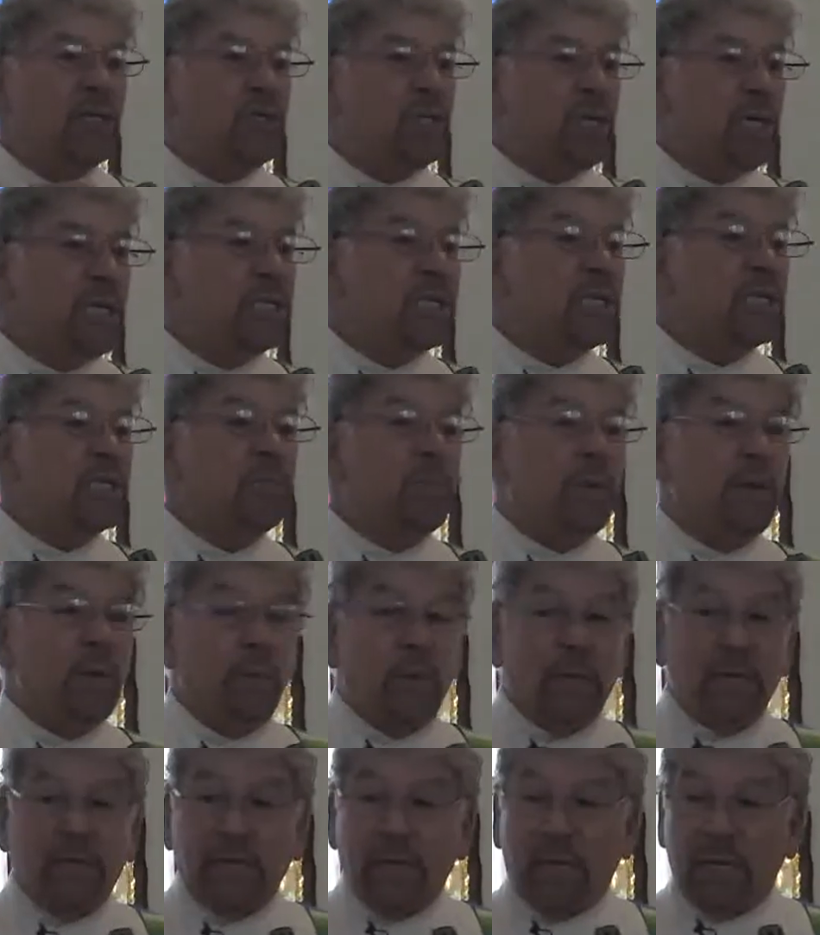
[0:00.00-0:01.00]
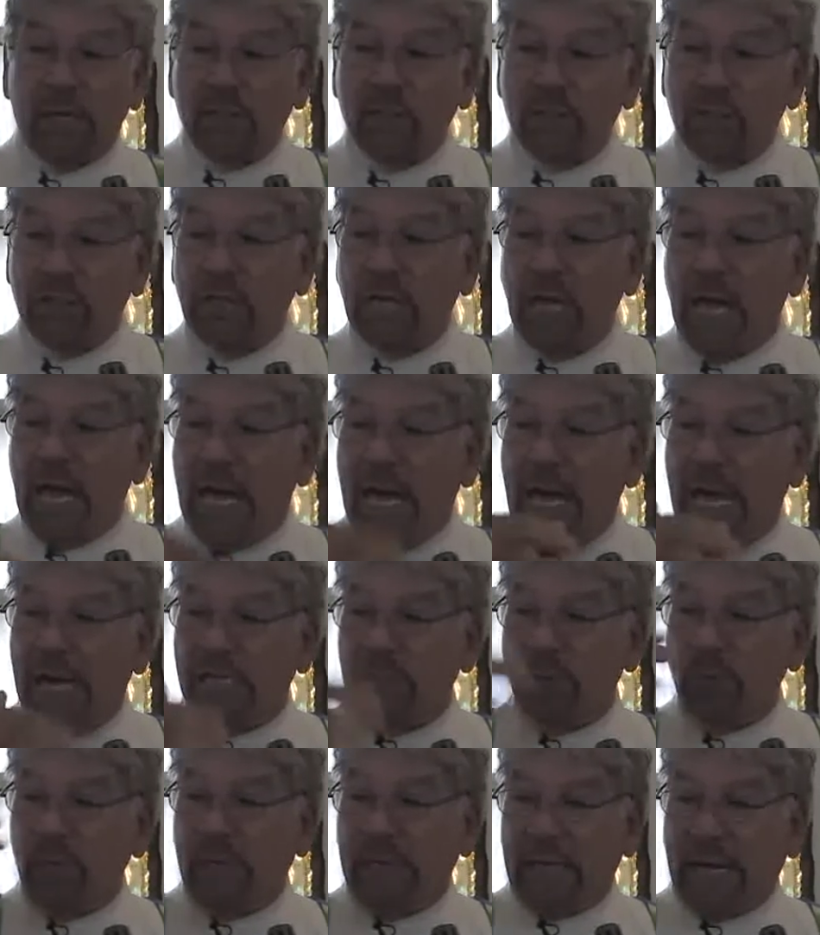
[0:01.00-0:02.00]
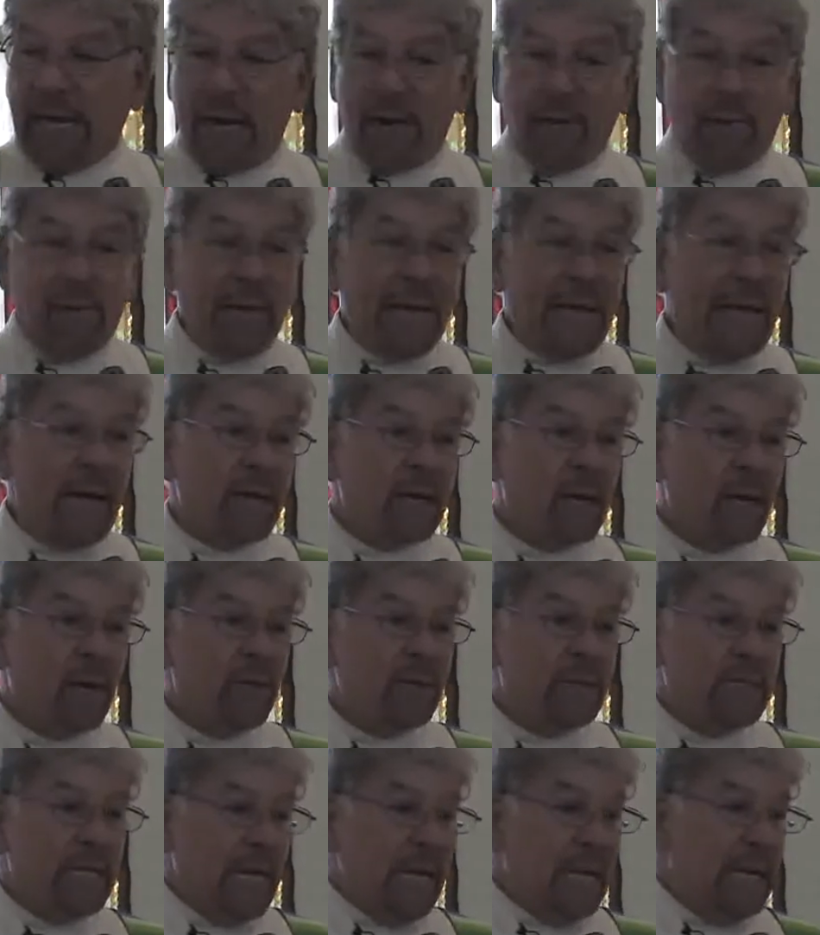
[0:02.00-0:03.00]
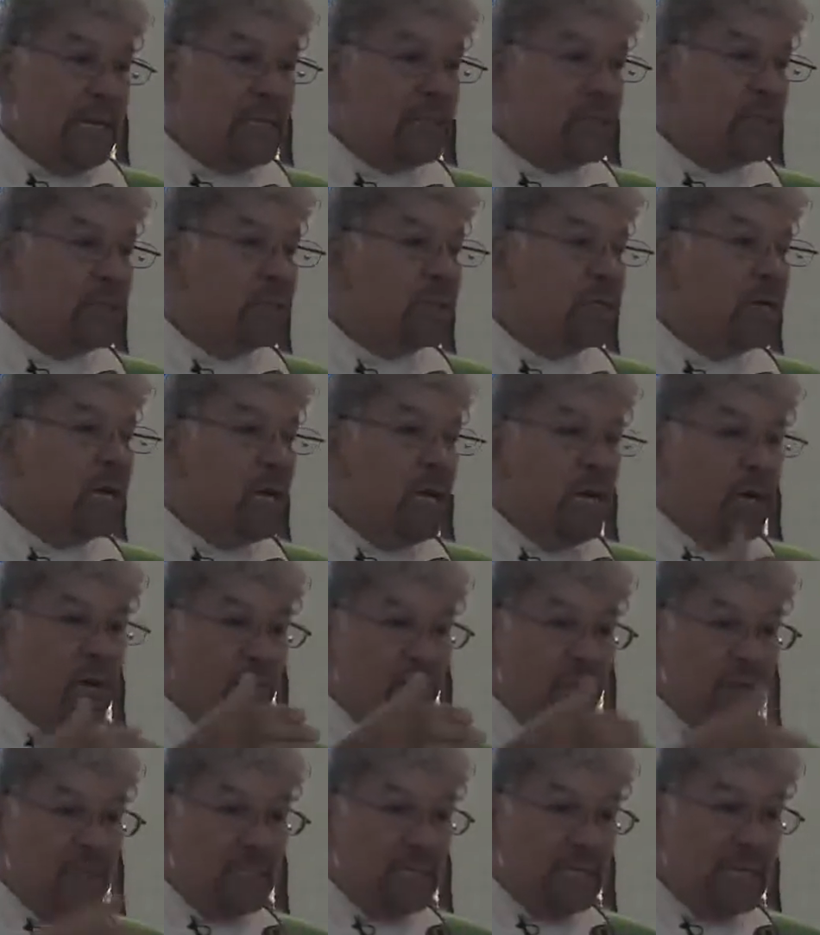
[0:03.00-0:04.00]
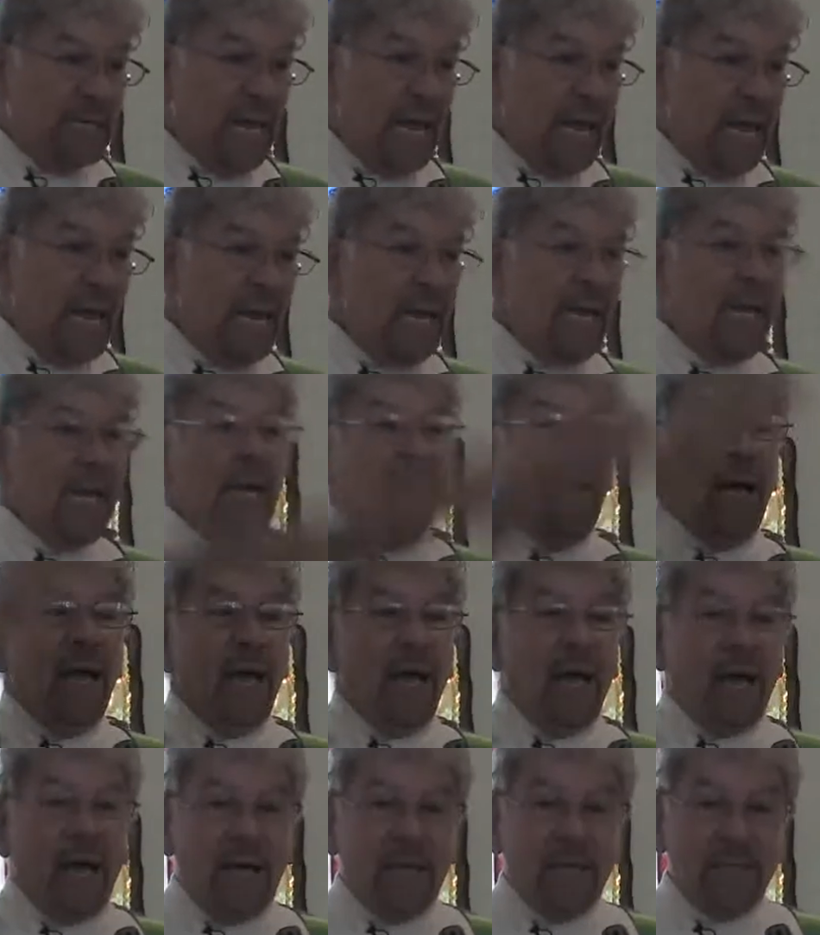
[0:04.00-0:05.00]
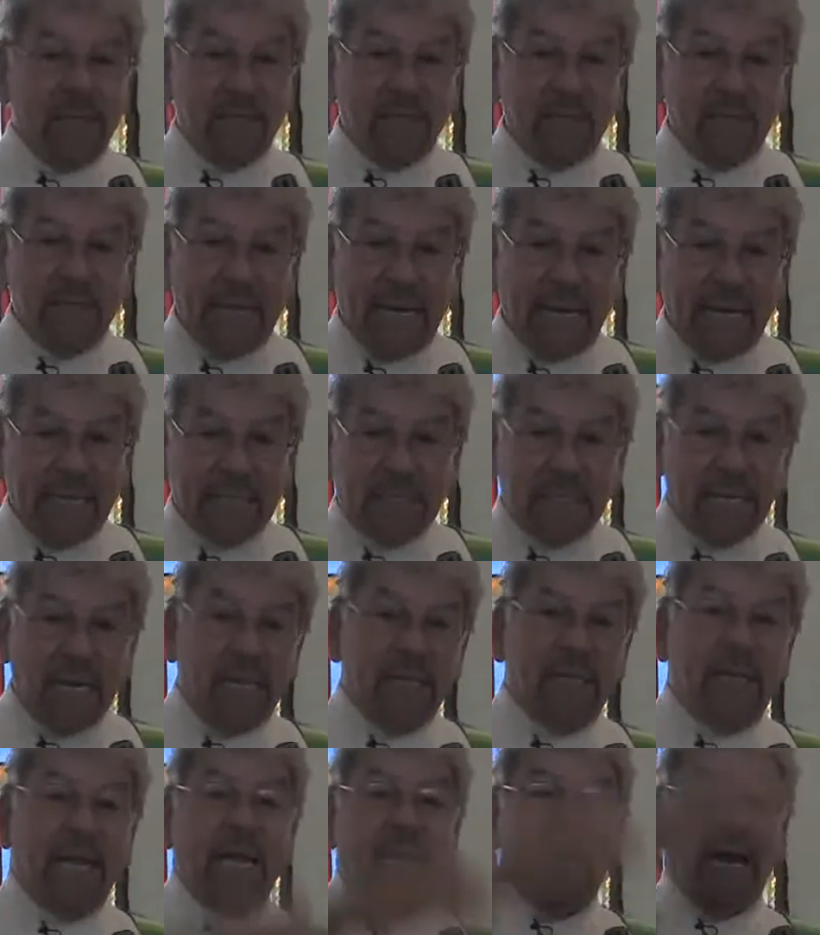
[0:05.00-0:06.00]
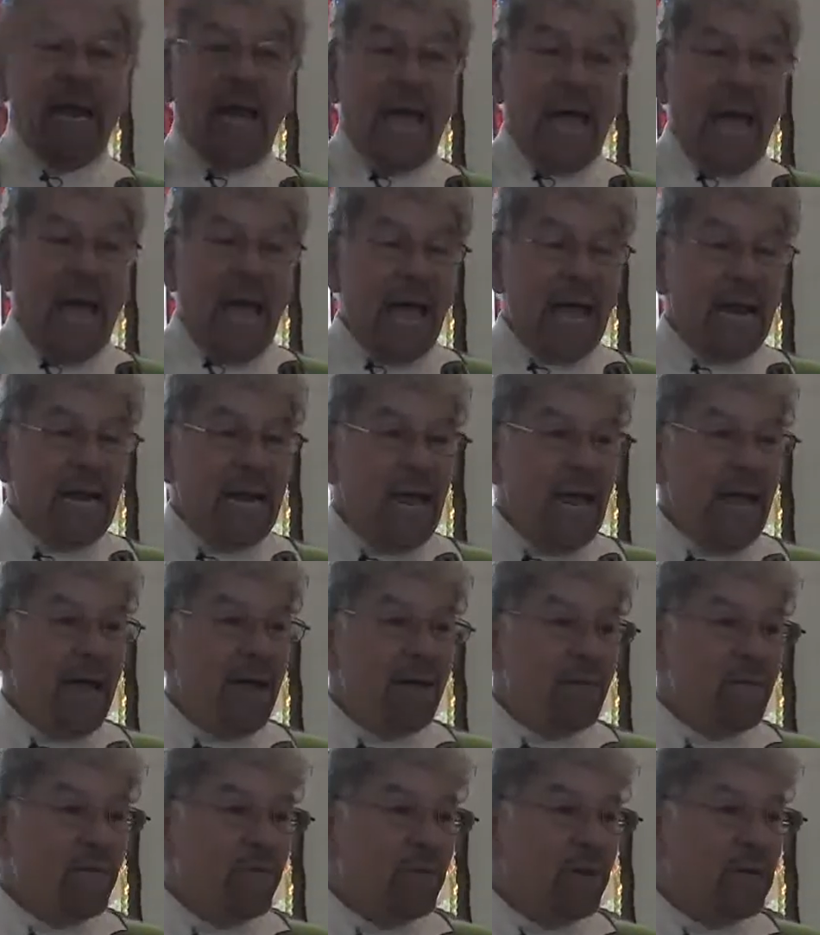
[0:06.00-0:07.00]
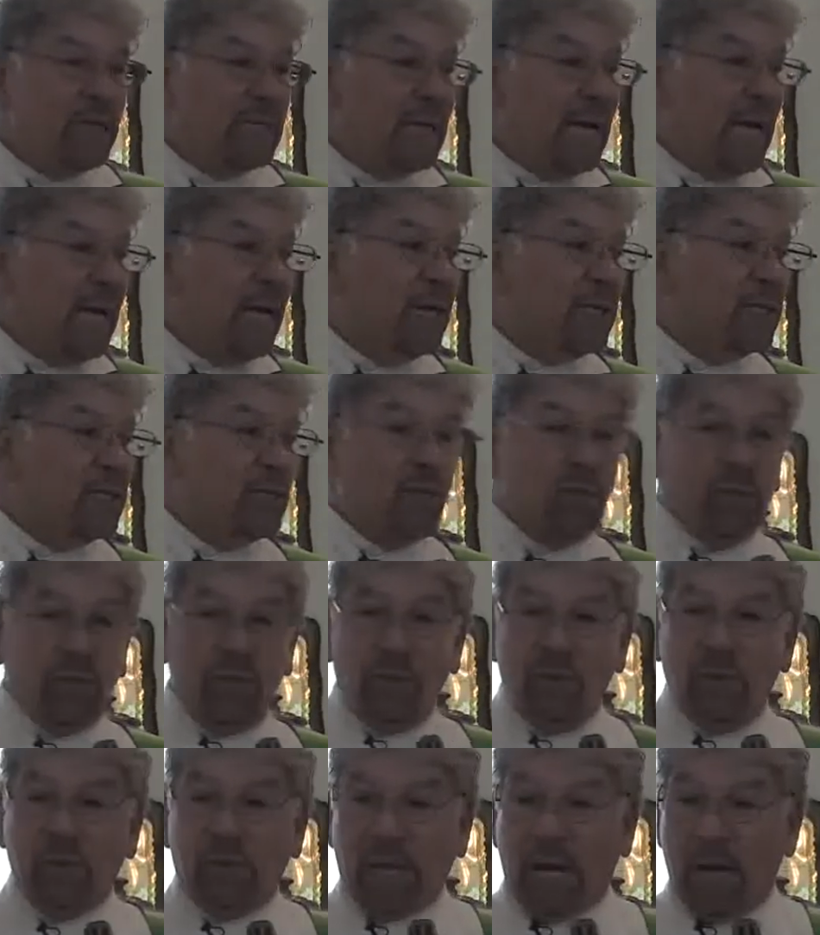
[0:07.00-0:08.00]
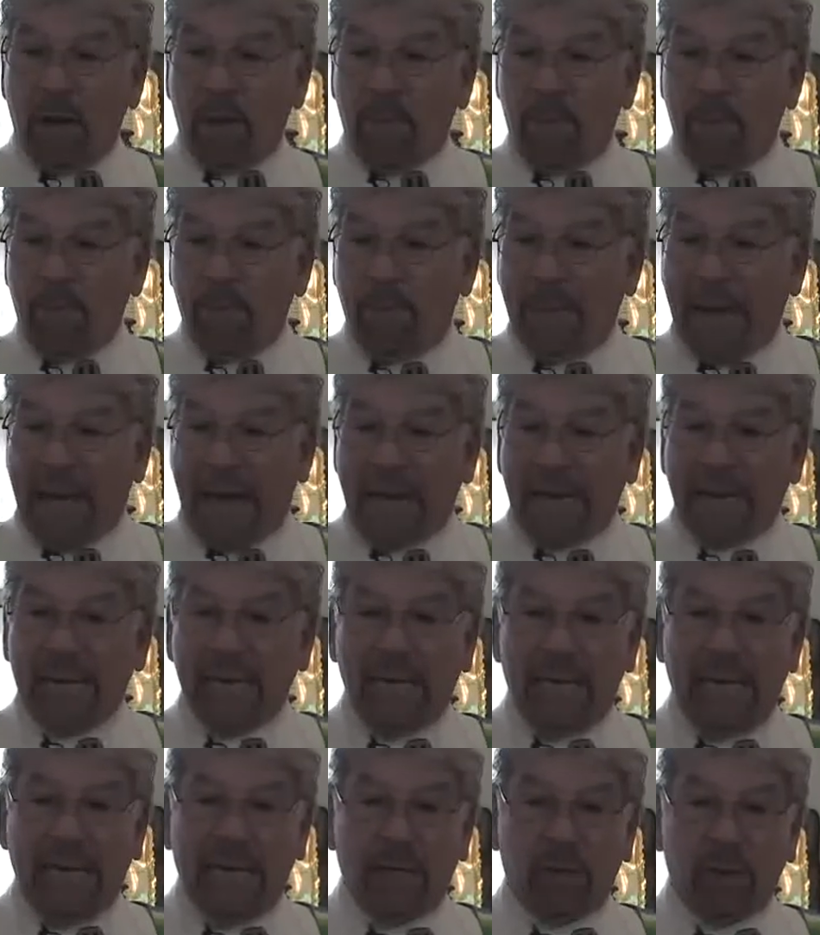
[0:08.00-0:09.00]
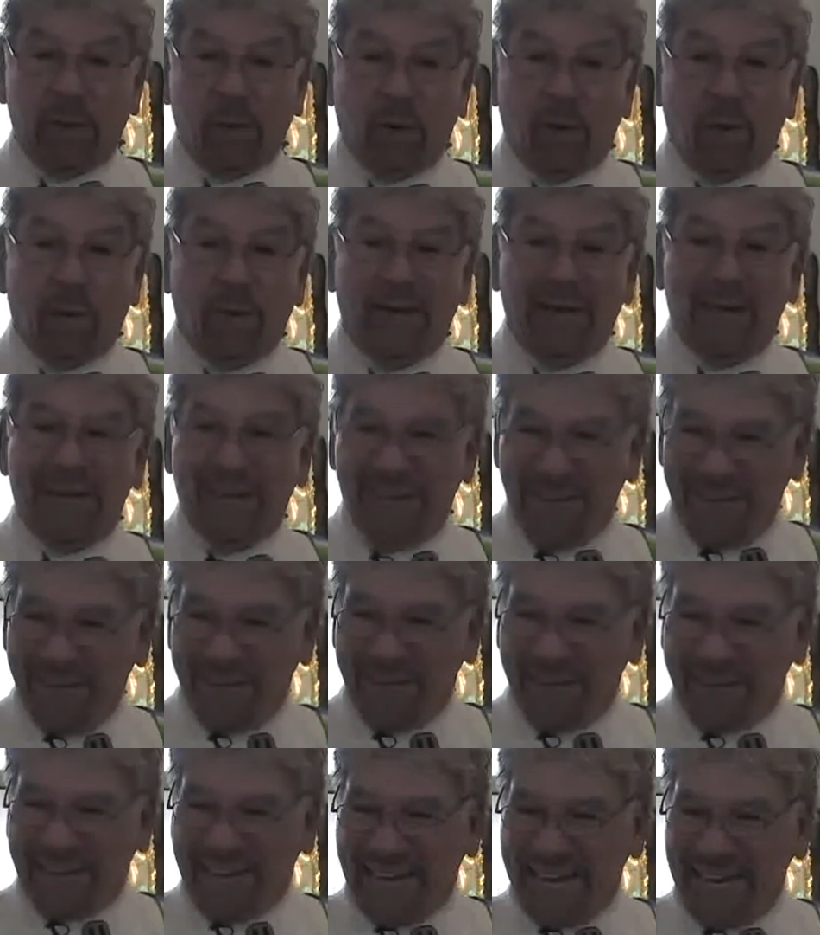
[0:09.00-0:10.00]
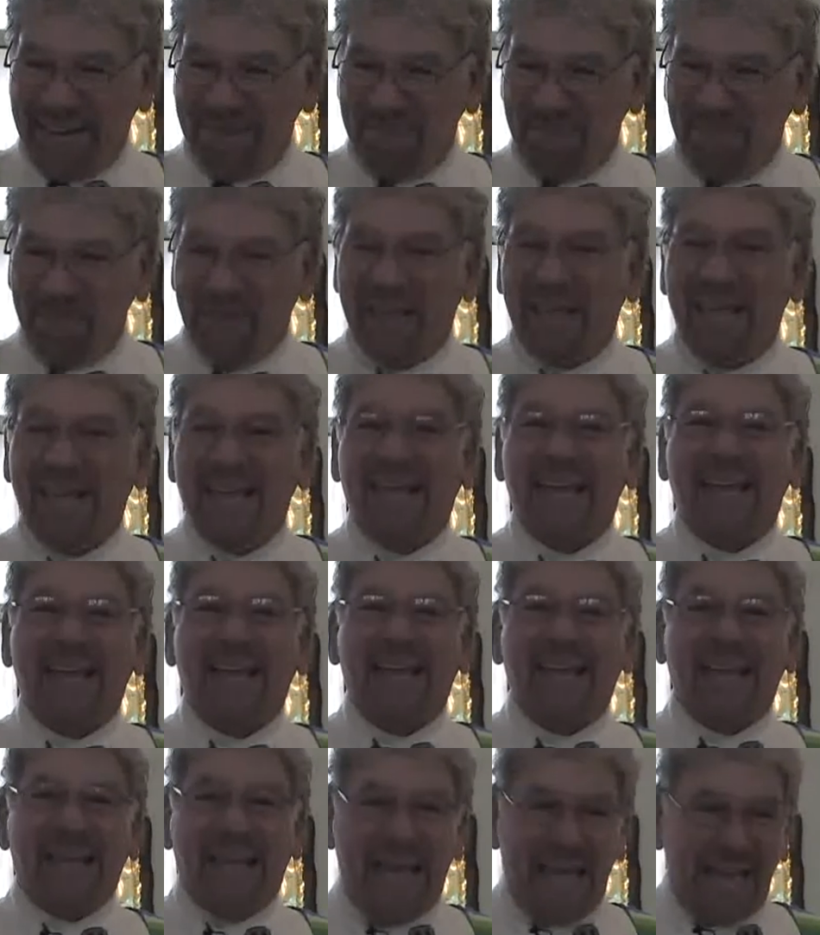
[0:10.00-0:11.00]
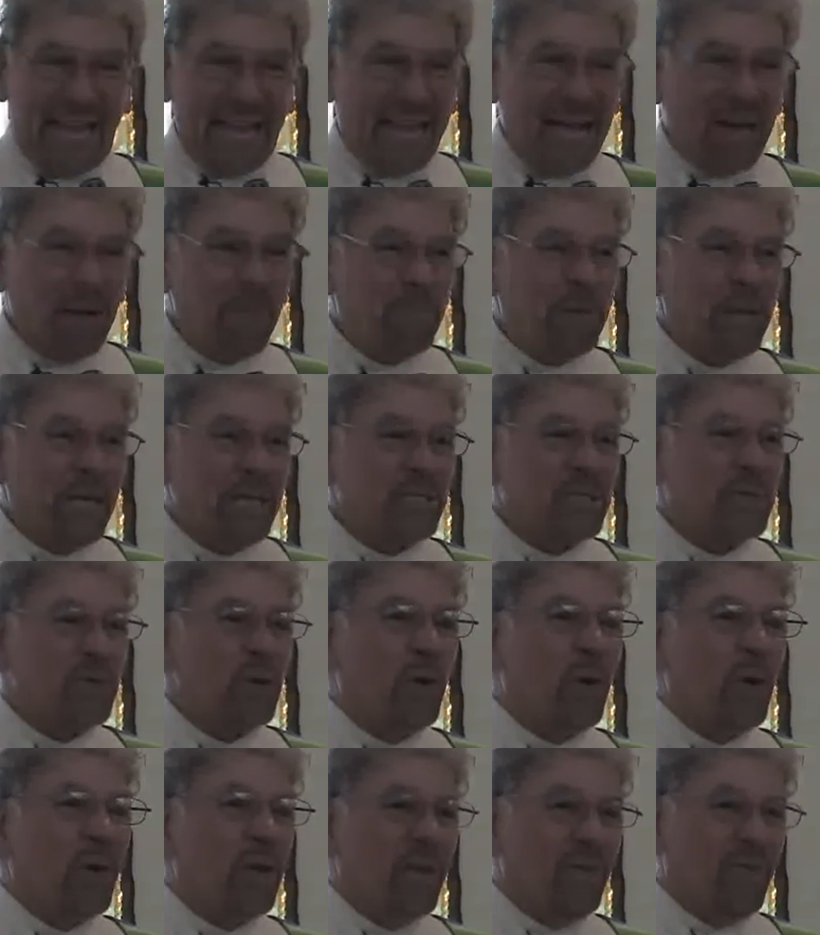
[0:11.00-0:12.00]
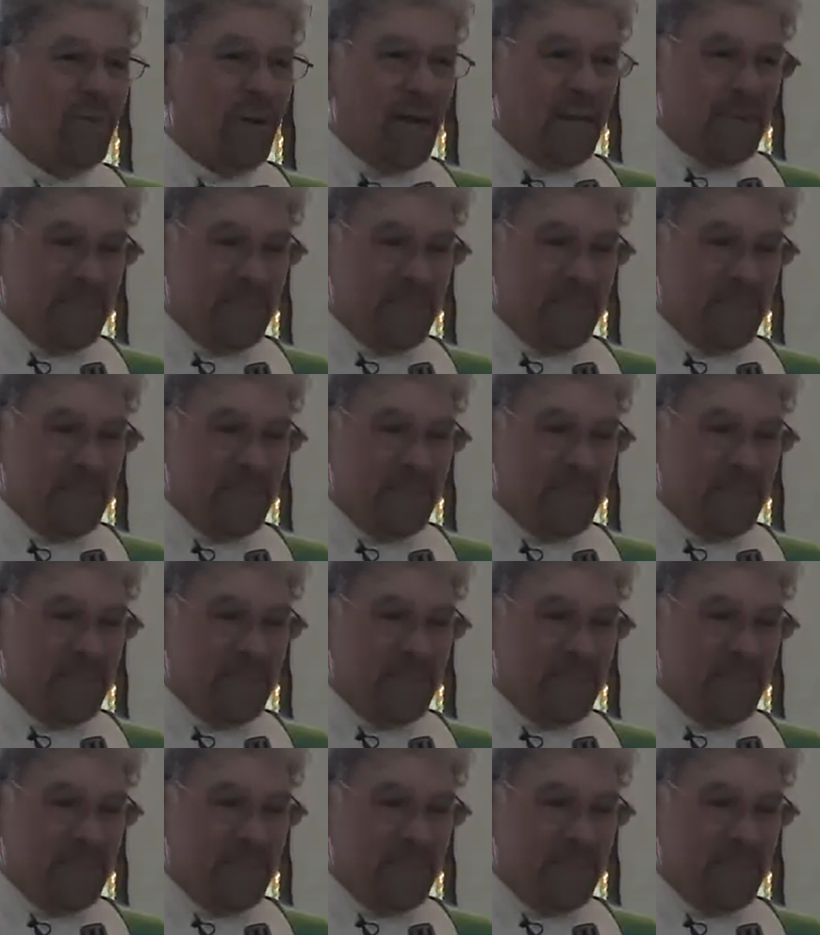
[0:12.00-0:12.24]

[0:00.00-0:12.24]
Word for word: and Jesus be with us as we carry out our days today until next Sunday and every day until you come back in glory. Okay? And God bless all of